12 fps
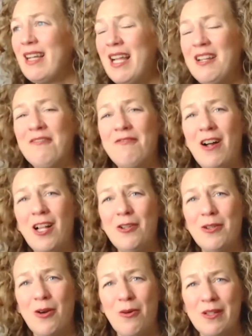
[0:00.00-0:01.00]
kind of
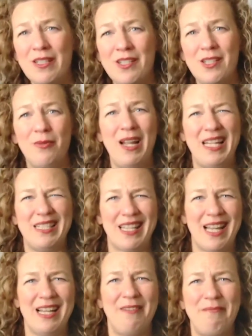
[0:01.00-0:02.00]
follow according to the way it's
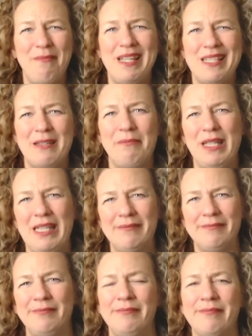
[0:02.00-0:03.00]
kind of meant to be.
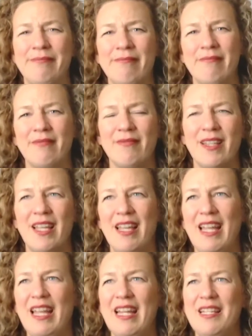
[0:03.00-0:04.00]

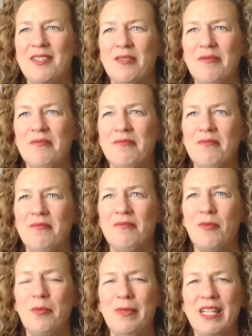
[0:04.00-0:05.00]
And
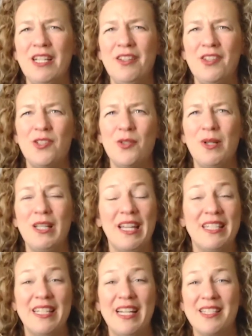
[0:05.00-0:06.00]
when we hear the story
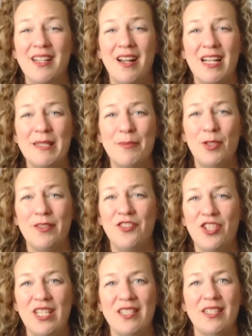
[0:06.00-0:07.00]
like today's gospel of
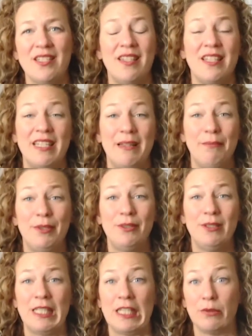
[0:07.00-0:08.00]
Jesus in the
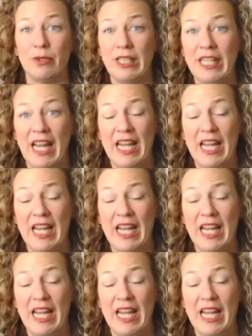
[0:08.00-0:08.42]
temple getting really